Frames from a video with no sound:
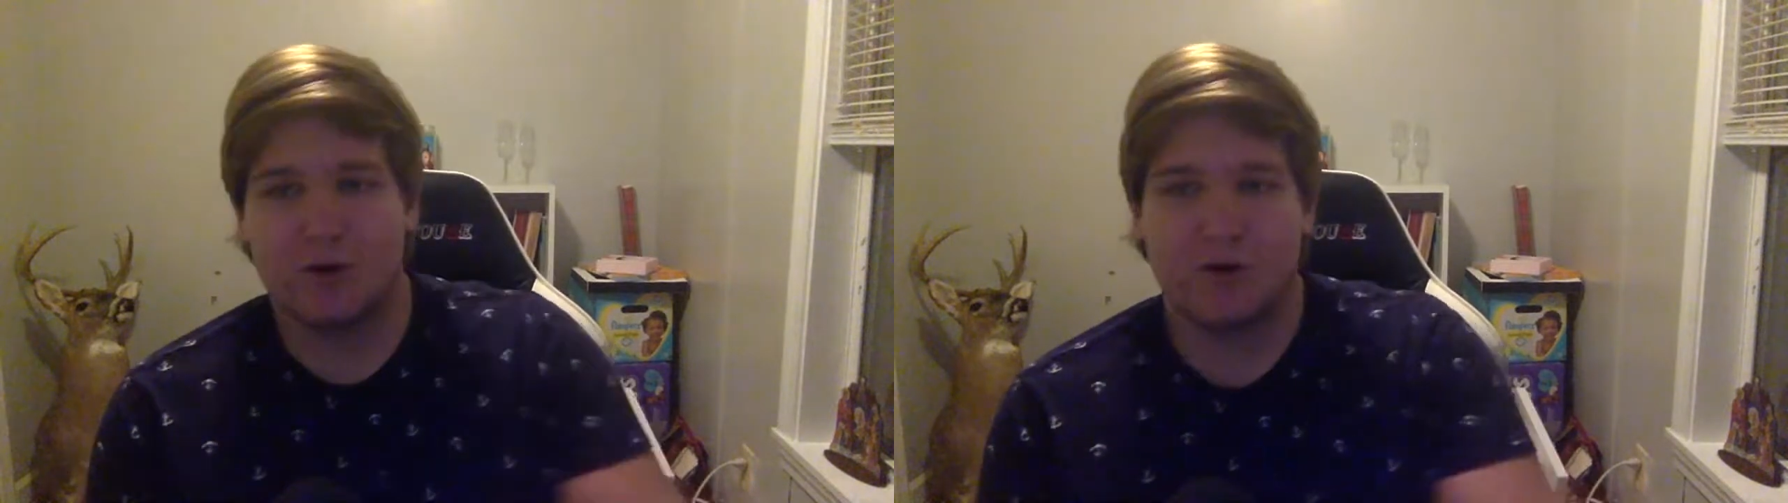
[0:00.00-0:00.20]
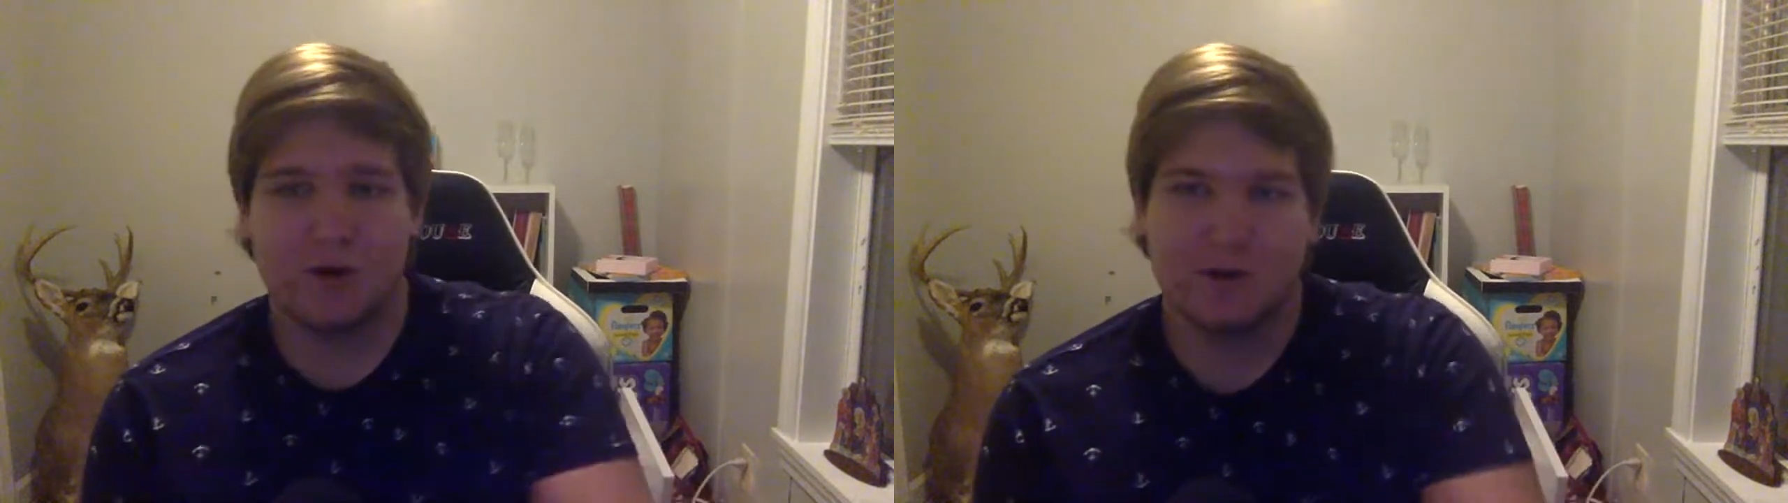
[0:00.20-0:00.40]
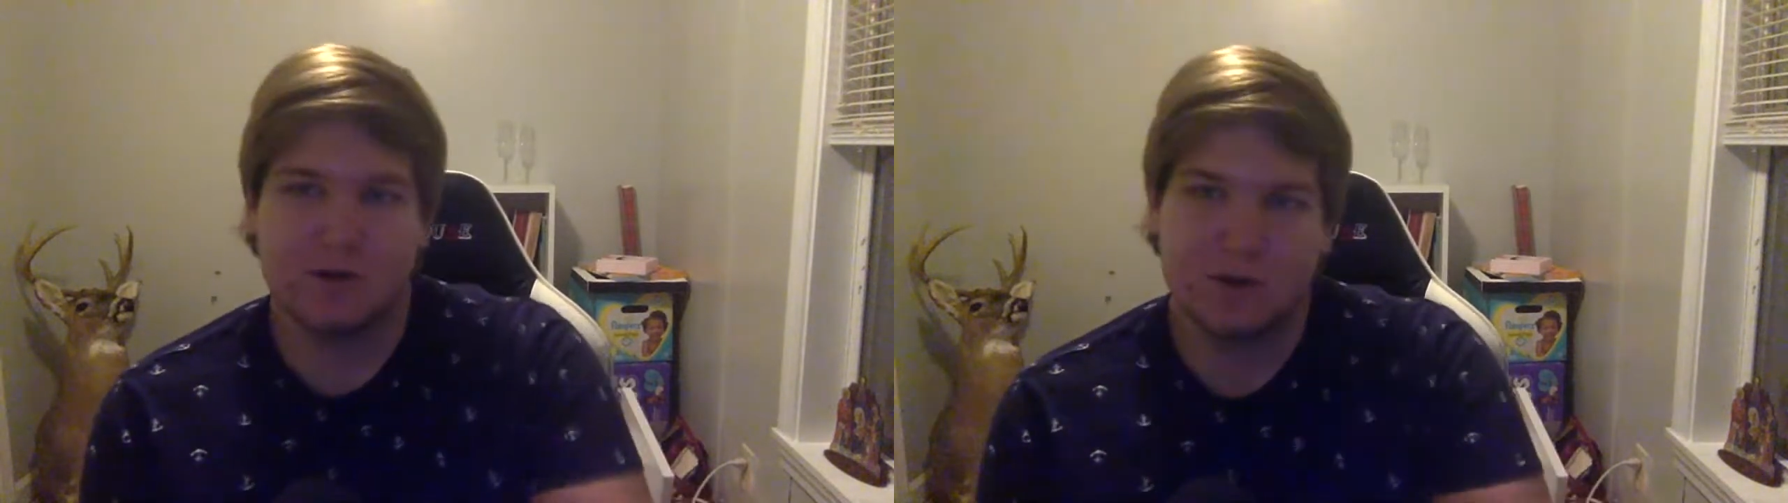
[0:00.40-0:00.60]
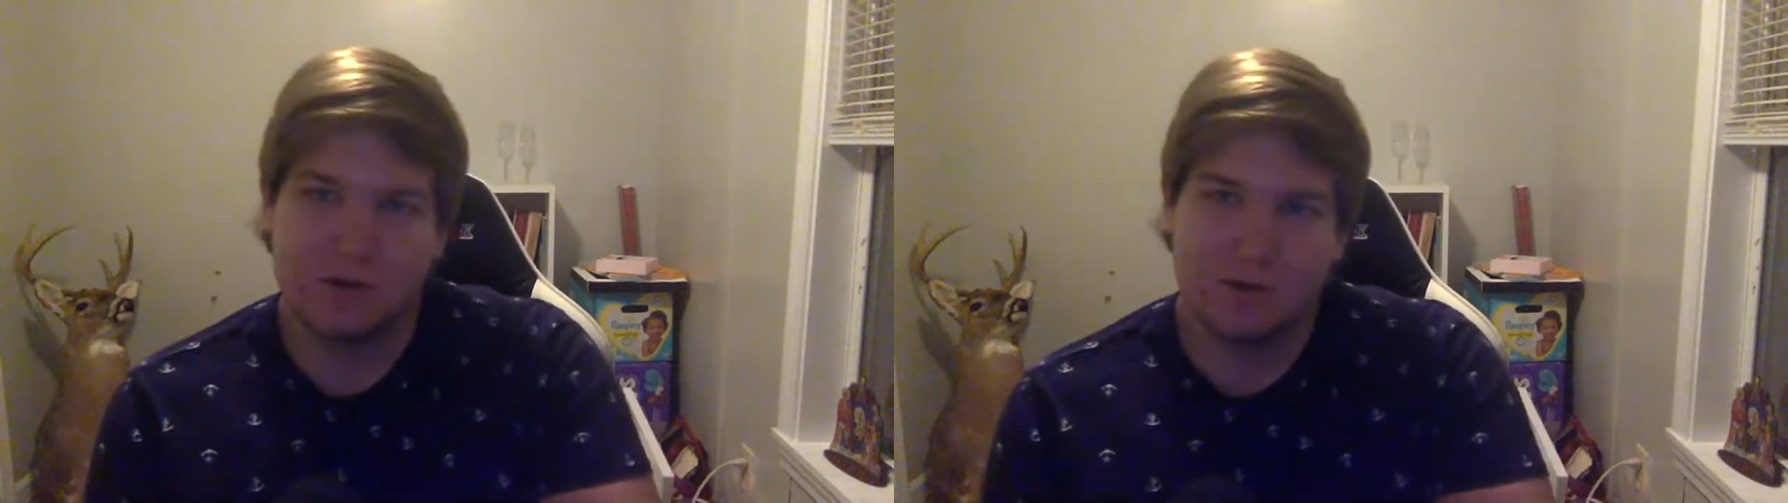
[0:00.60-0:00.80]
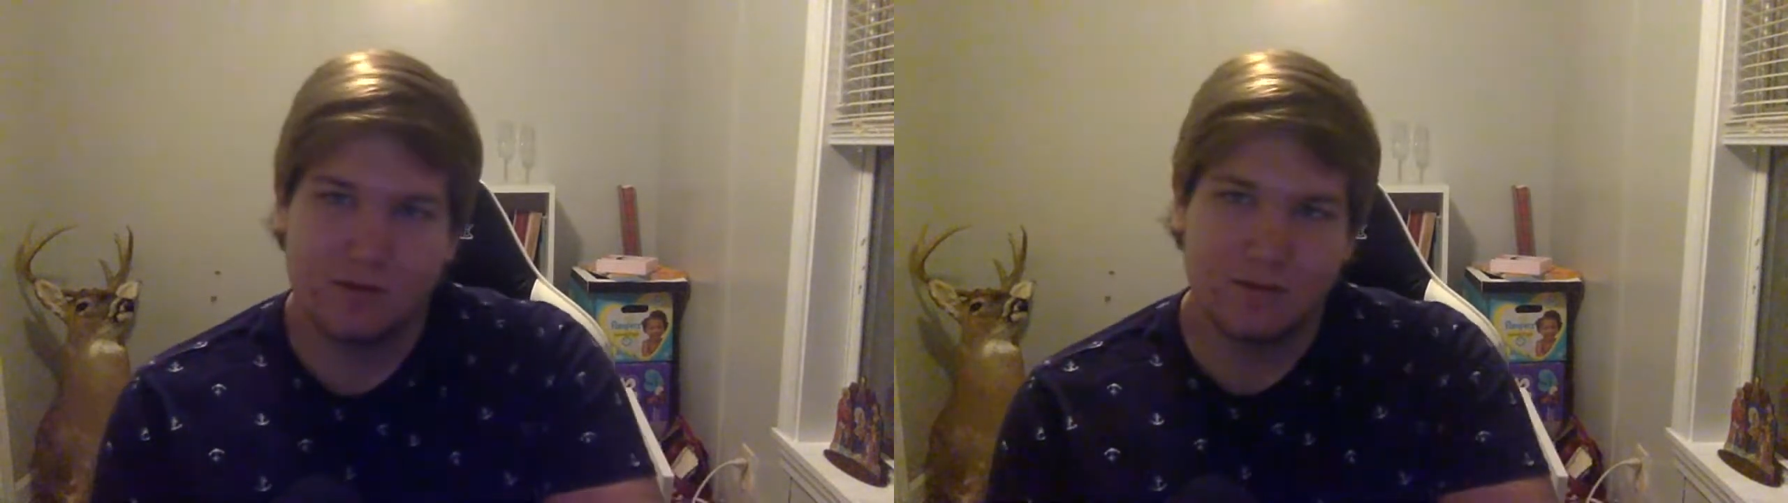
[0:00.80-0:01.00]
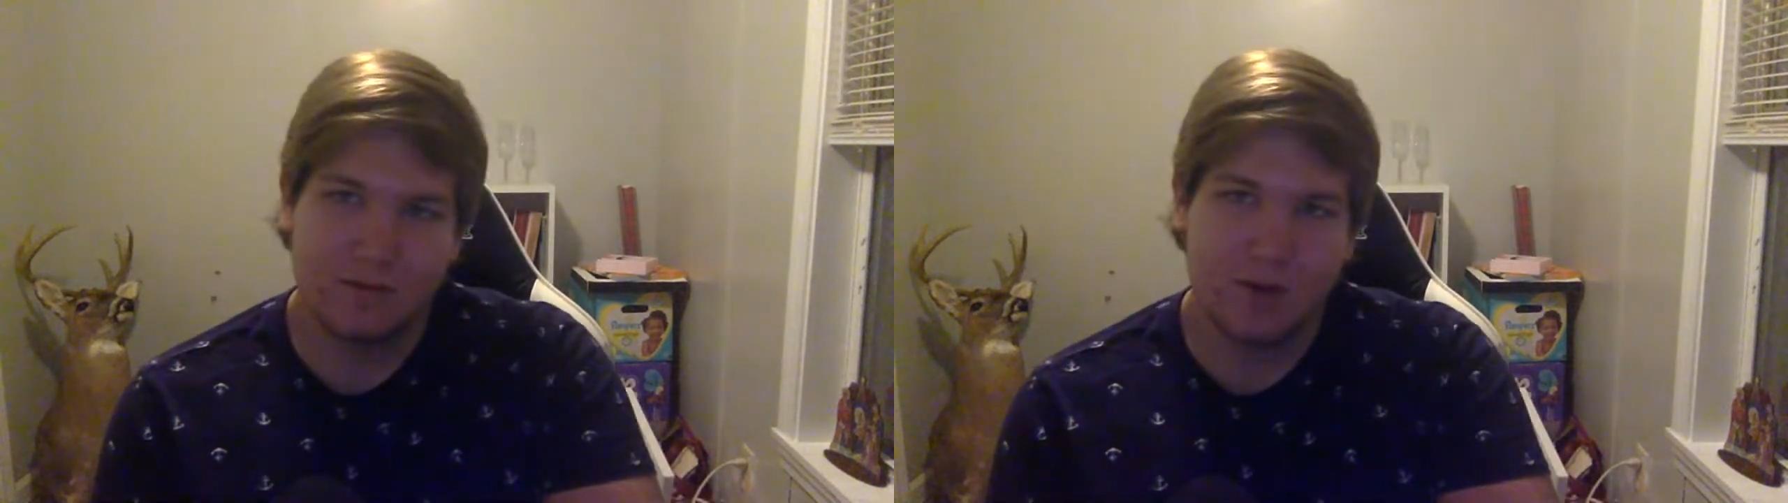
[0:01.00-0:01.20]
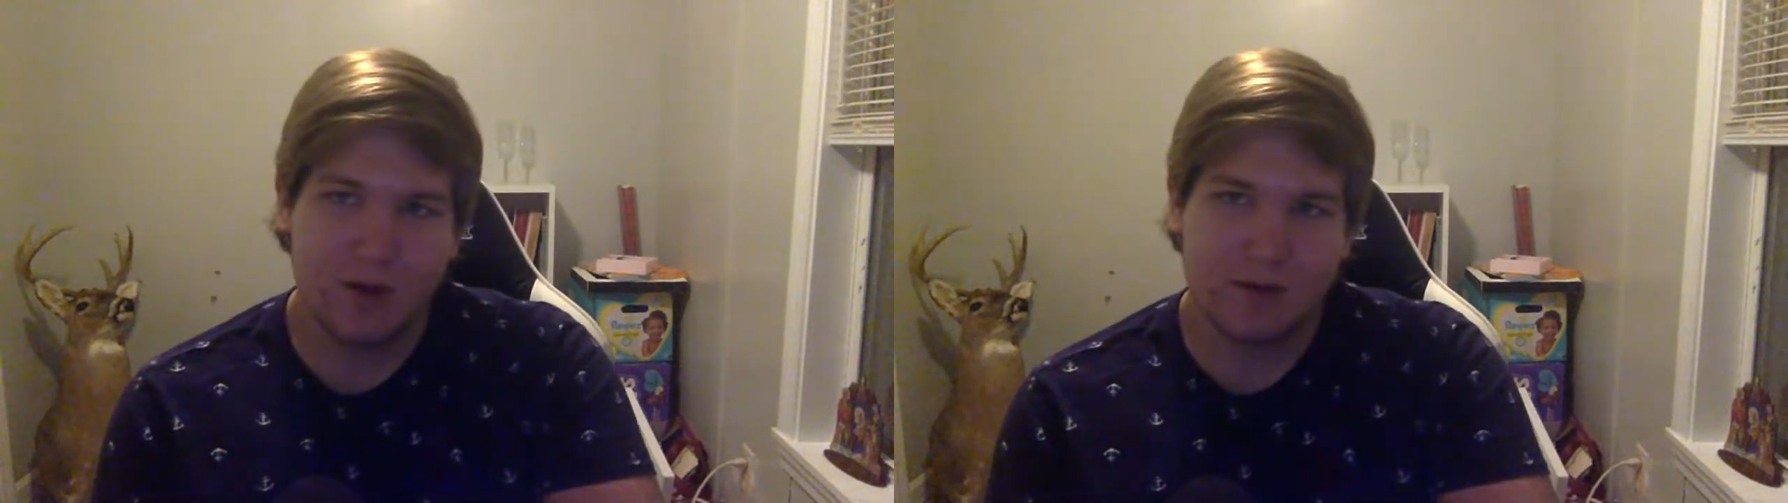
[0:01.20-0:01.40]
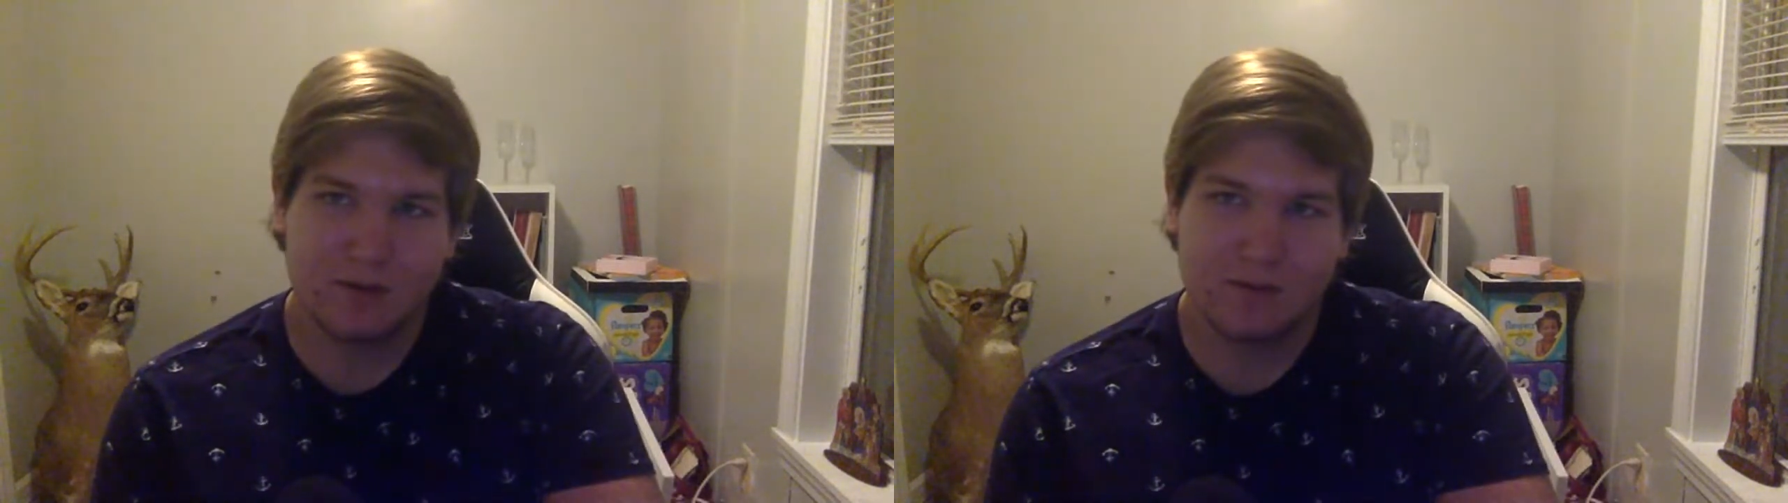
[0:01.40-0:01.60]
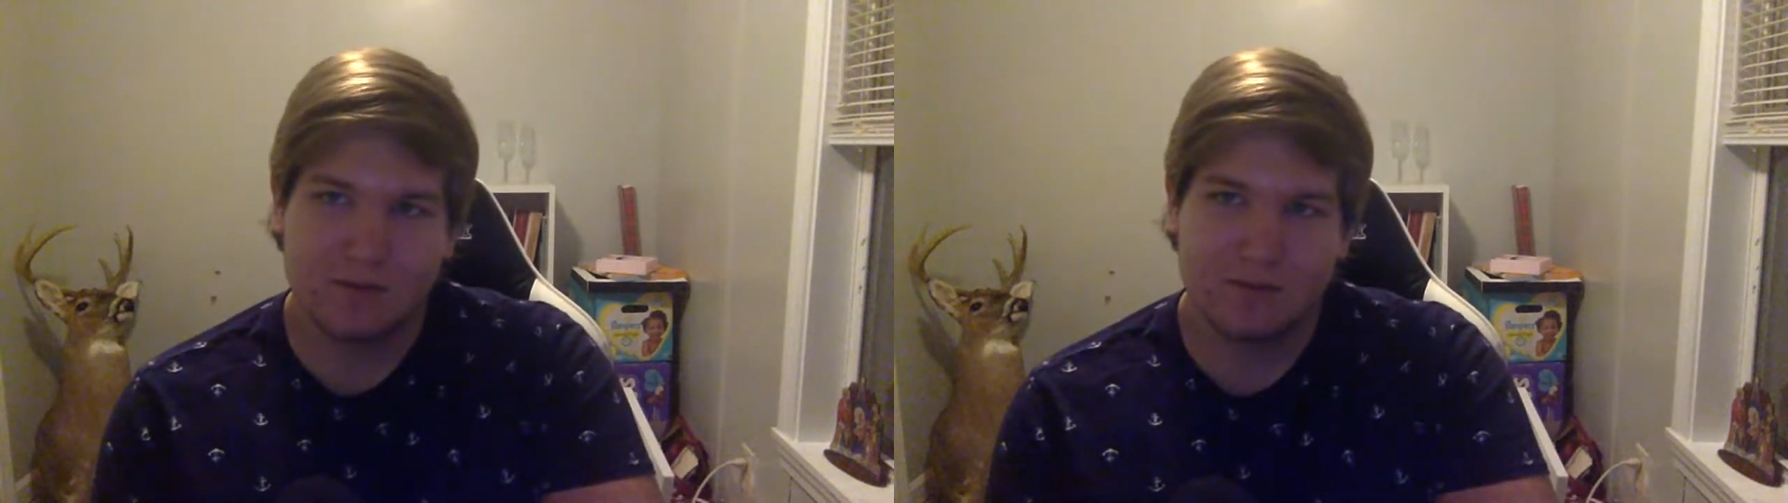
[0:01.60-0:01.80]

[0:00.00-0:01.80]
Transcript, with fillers: cringe? Yes.